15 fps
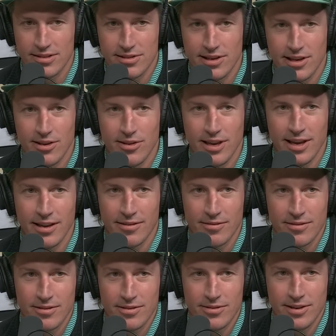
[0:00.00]
Like you can't
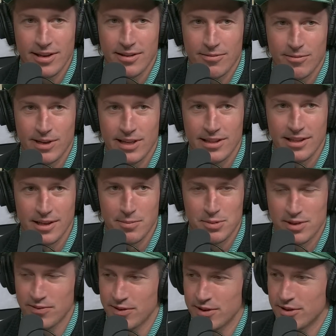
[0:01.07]
read lips
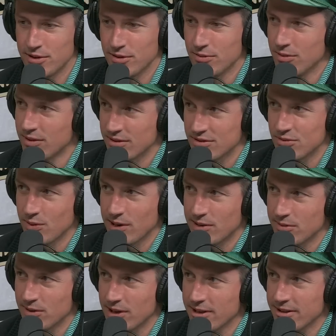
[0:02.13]
of a dude with a sweater
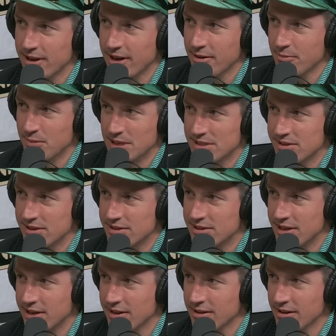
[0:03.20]
like that, missing teeth.